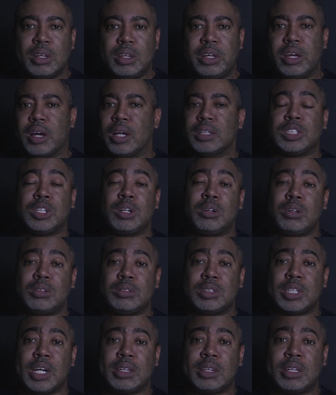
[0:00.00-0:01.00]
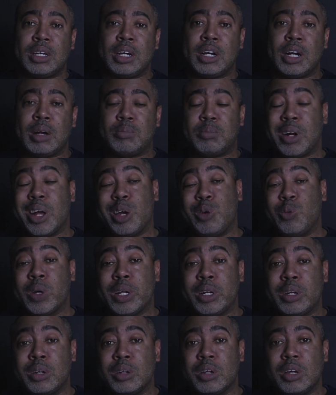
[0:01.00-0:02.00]
the alternatives out there, I probably
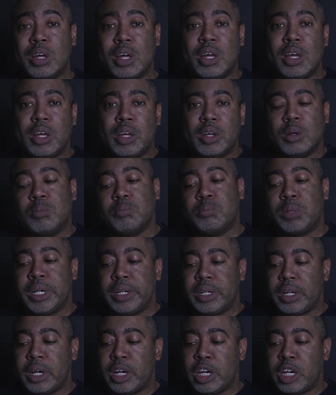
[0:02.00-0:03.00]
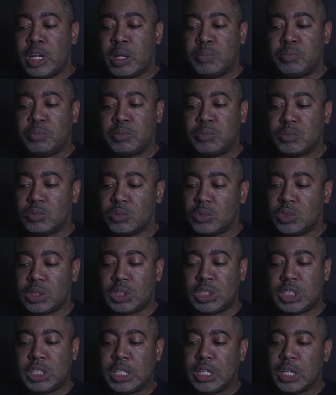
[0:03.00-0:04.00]
wouldn't. But I
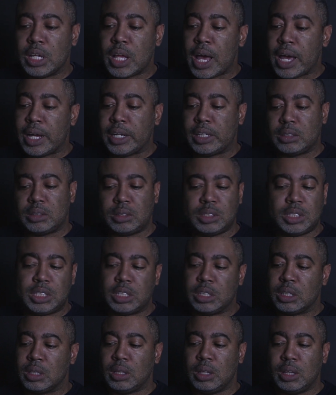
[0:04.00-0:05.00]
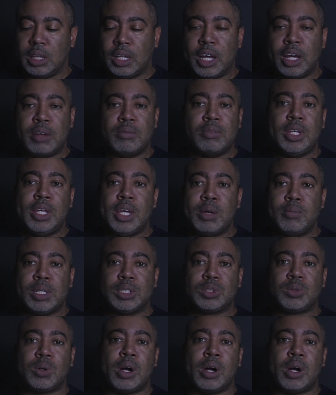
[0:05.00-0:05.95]
still love the image